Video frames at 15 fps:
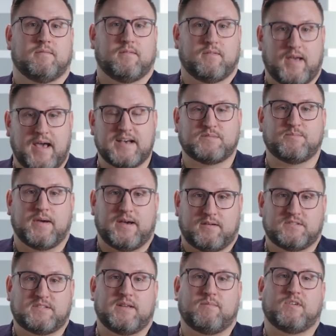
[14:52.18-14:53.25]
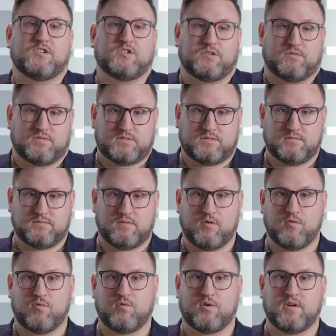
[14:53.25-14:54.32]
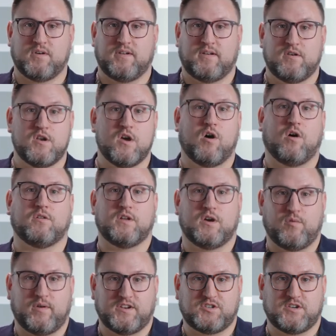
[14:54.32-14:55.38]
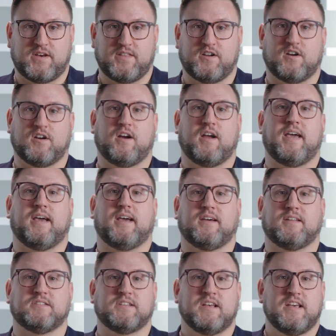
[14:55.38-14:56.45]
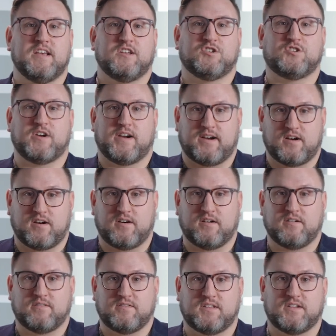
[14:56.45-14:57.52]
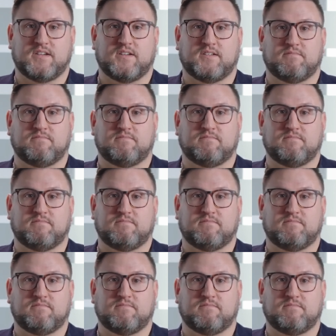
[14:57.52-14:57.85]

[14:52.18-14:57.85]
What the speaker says: issues or know each other and share the